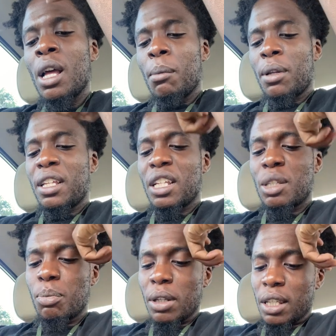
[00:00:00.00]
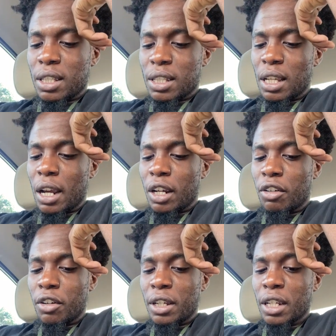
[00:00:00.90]
But he had spent his entire
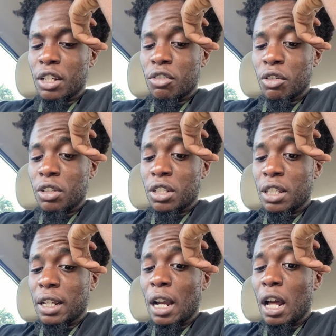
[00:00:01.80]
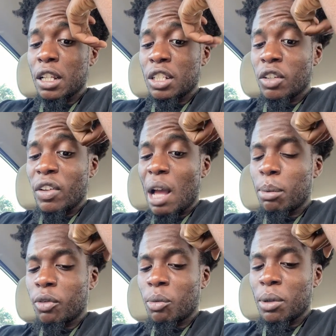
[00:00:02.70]
career getting drilled in the psychology of
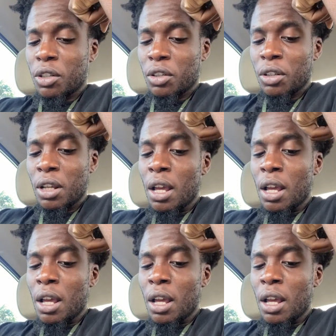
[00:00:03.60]
habit formation.